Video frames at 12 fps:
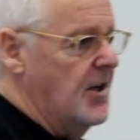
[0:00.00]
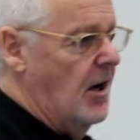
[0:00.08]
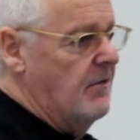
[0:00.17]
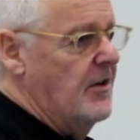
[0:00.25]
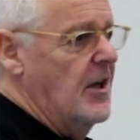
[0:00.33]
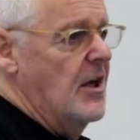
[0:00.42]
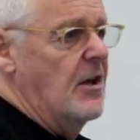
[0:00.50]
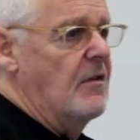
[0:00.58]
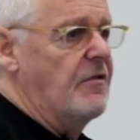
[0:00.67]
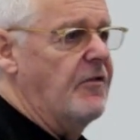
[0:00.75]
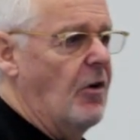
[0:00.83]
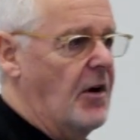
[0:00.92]
of who
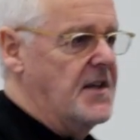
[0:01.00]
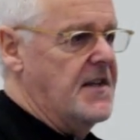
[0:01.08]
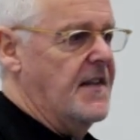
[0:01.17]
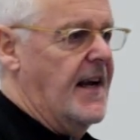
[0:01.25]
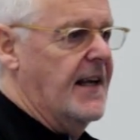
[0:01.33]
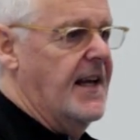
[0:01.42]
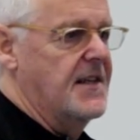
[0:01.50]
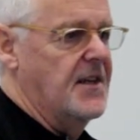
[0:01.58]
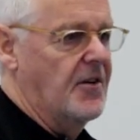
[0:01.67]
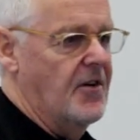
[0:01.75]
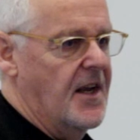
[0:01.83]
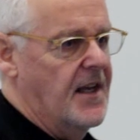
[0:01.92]
fall into that
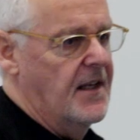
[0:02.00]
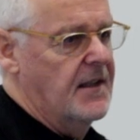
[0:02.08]
category.